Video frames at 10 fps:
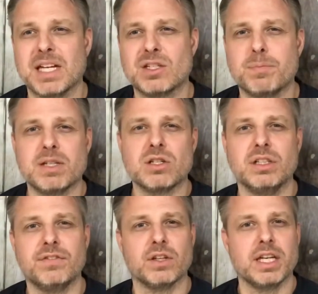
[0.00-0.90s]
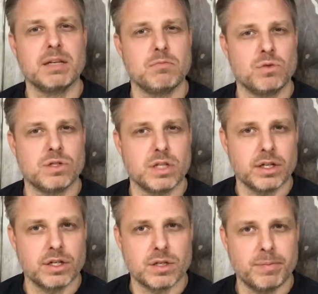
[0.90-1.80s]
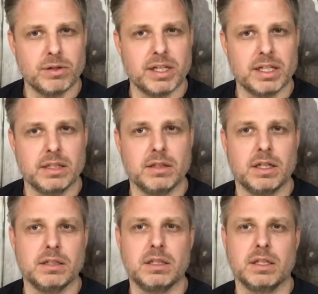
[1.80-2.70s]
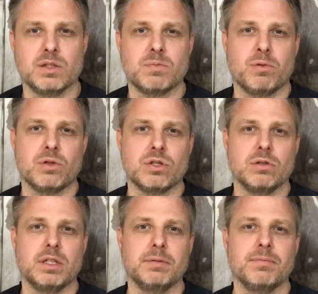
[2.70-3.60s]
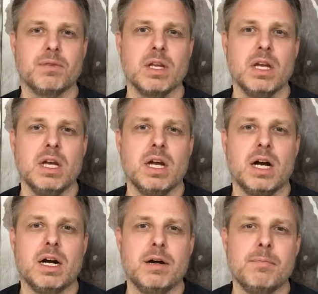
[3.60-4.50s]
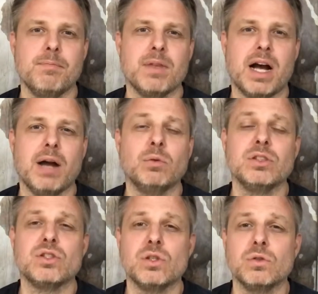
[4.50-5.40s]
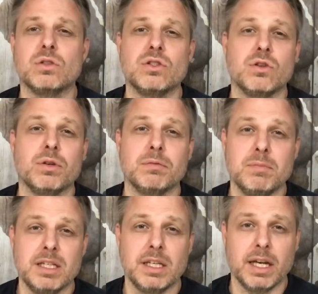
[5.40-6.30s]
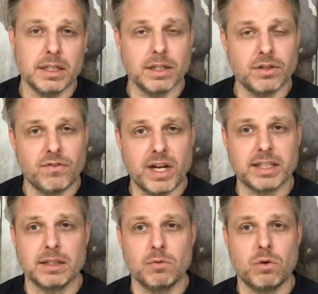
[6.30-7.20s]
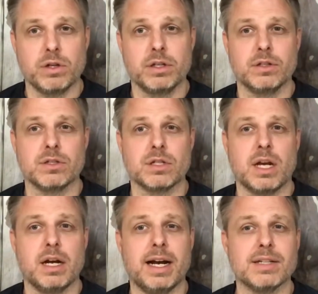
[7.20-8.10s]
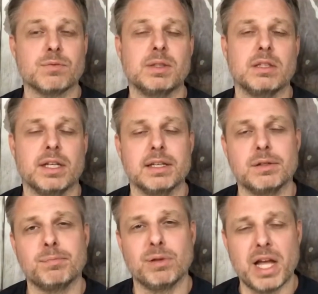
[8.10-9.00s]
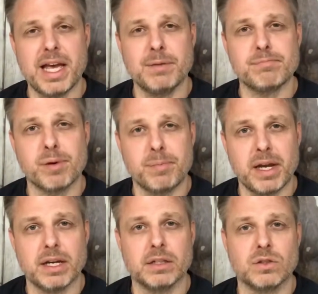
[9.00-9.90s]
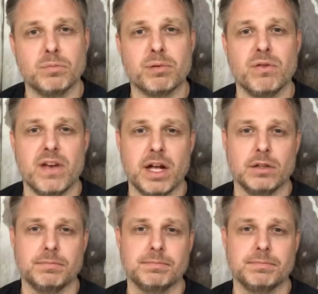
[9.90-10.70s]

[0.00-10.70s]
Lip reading: especially if you're getting more serious about getting into hunting and sport shooting. I want you to join me and other Viking warriors as we together plan, prepare to prevail.